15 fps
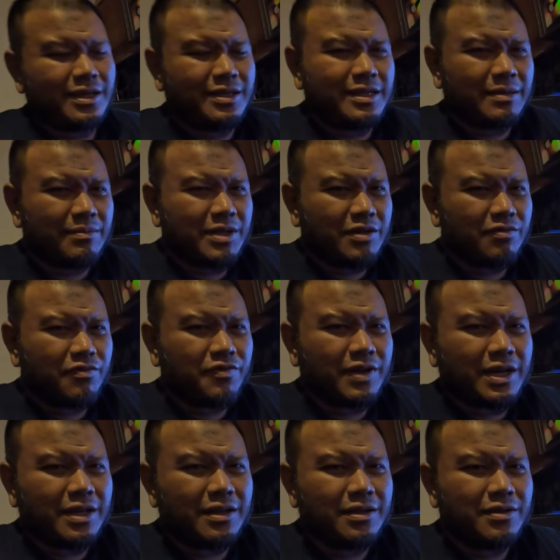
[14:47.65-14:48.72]
dumbed down
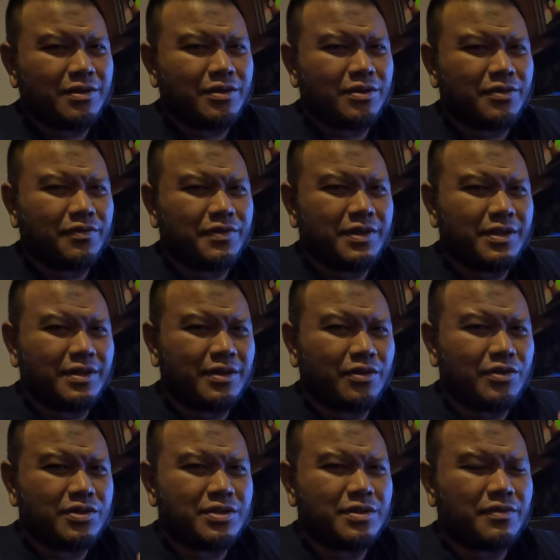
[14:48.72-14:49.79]
file of the
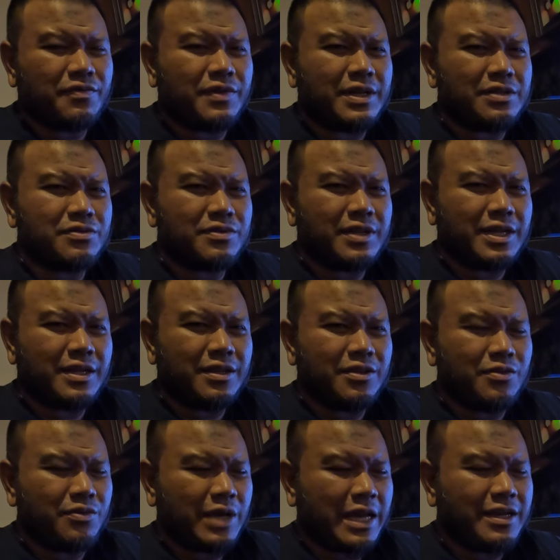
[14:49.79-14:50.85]
original file, so that
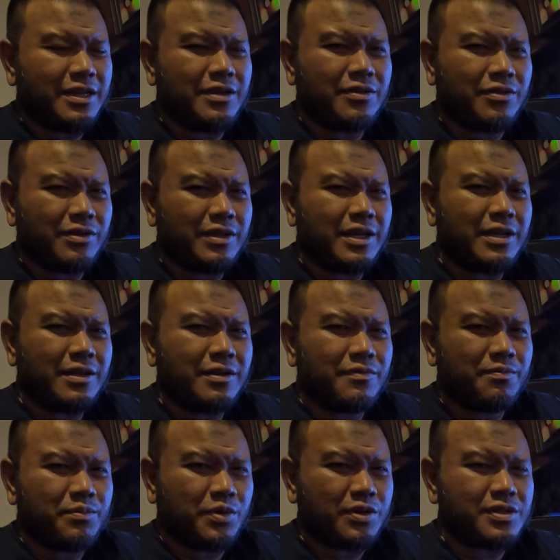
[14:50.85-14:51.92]
you edit on that
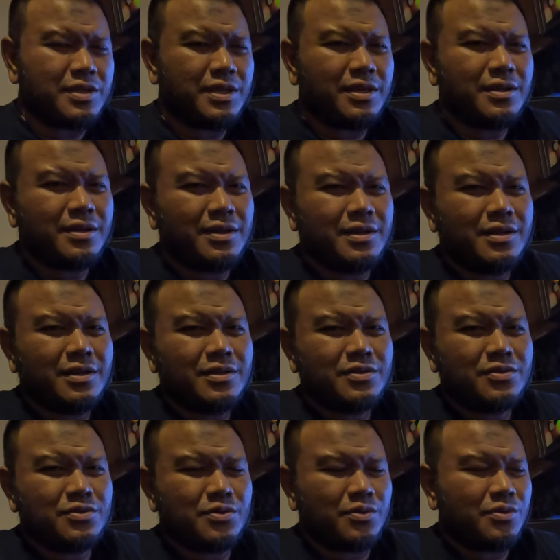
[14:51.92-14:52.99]
proxy.
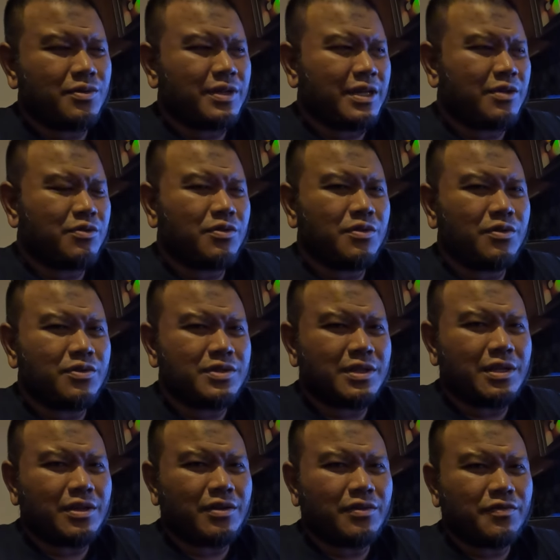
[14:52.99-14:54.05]
so that you don't use
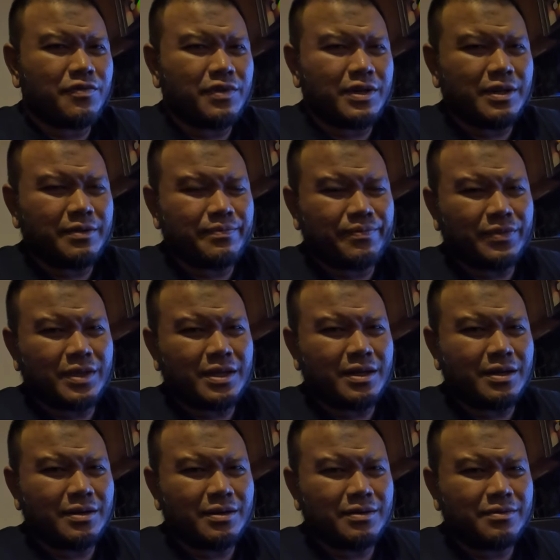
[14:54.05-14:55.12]
a lot of
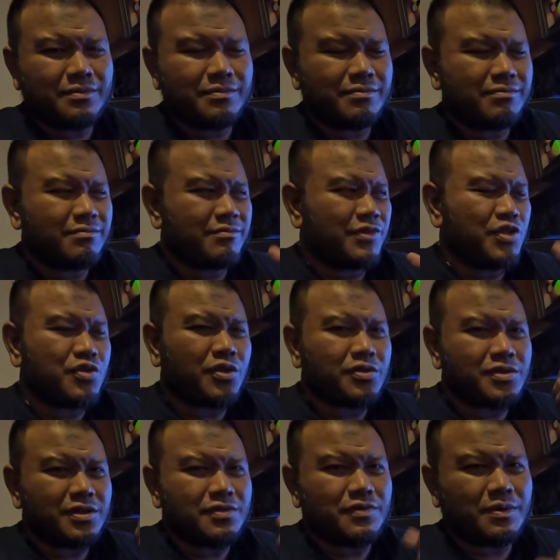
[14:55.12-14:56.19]

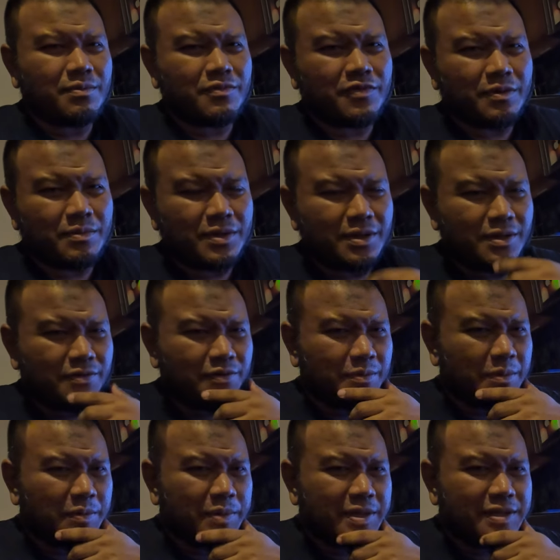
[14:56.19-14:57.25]
resources from
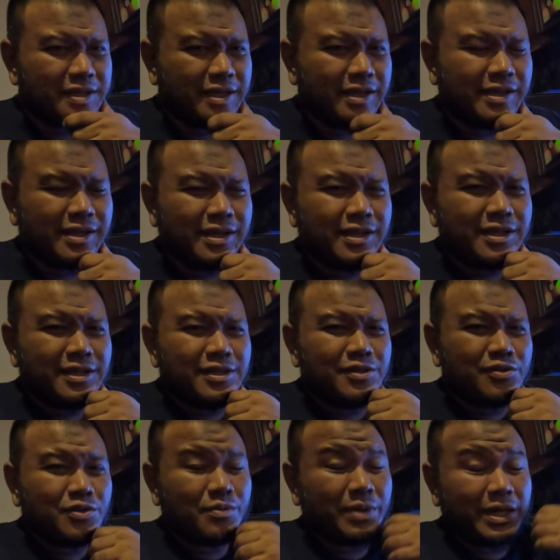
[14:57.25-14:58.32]
the PC.
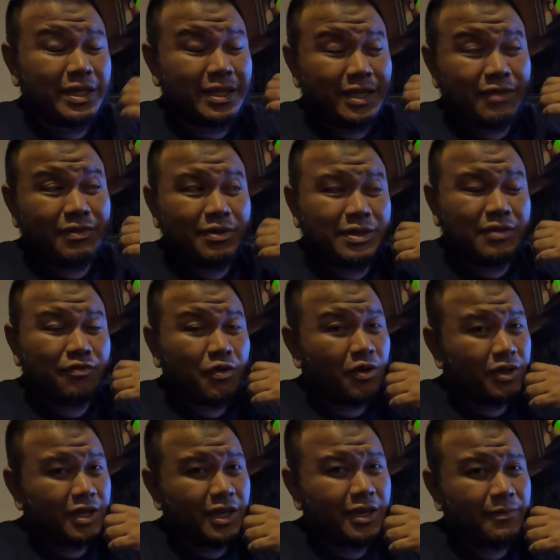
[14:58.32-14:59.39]
So, but even in
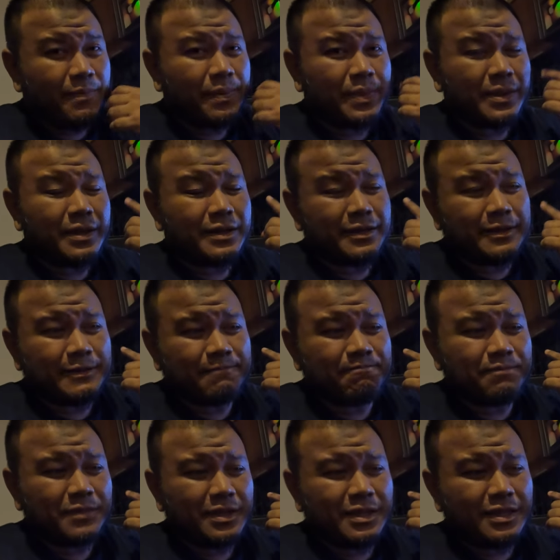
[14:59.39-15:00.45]
4K,
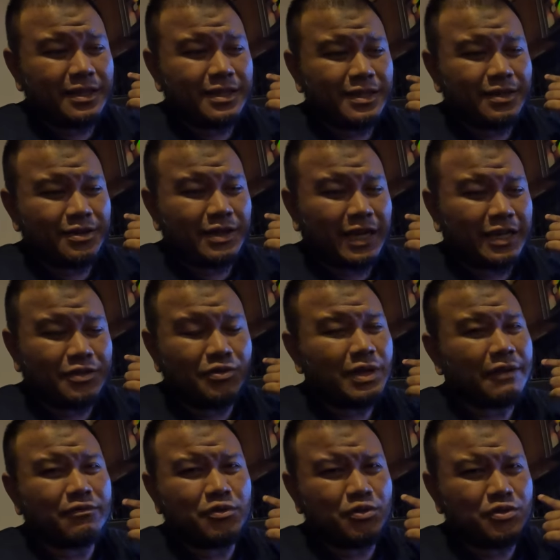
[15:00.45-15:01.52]
I don't
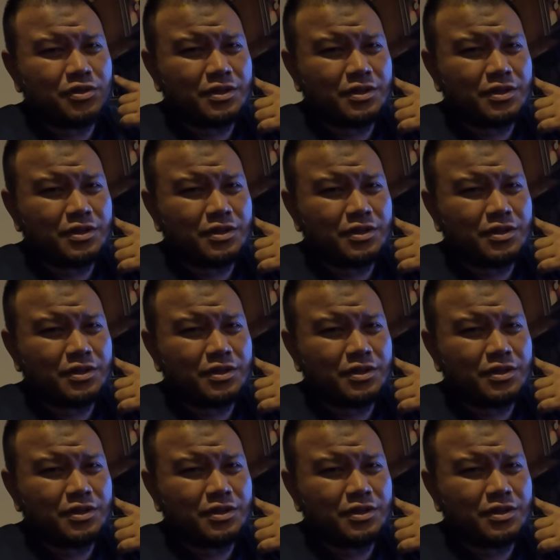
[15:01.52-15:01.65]
have to use